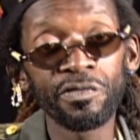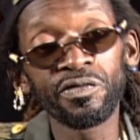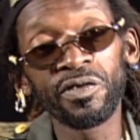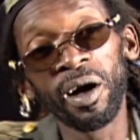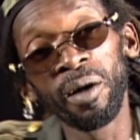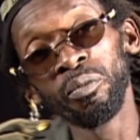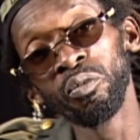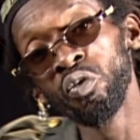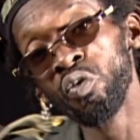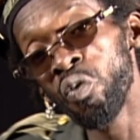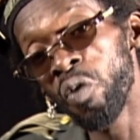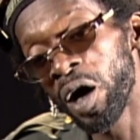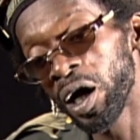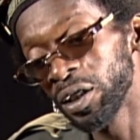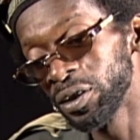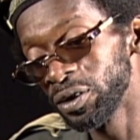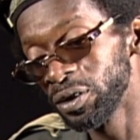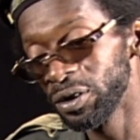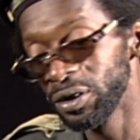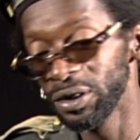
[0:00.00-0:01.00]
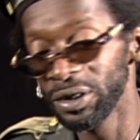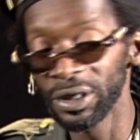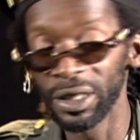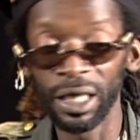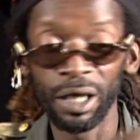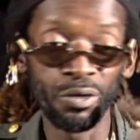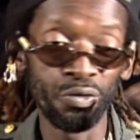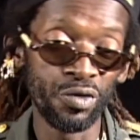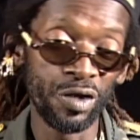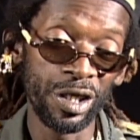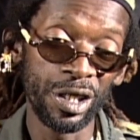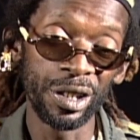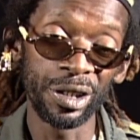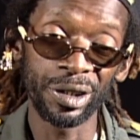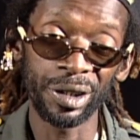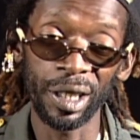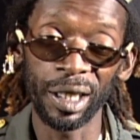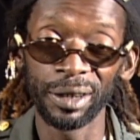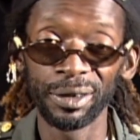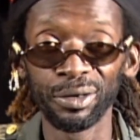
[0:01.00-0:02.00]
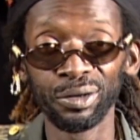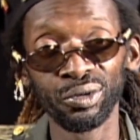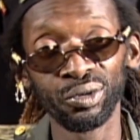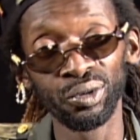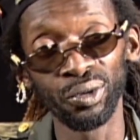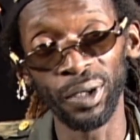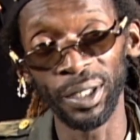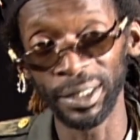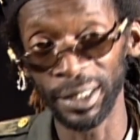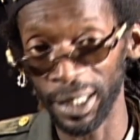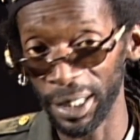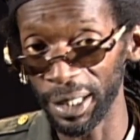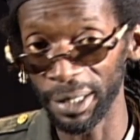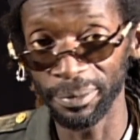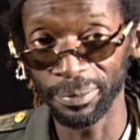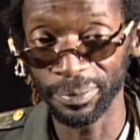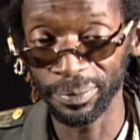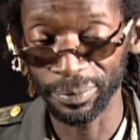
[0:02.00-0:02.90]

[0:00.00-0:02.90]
from one generation to another.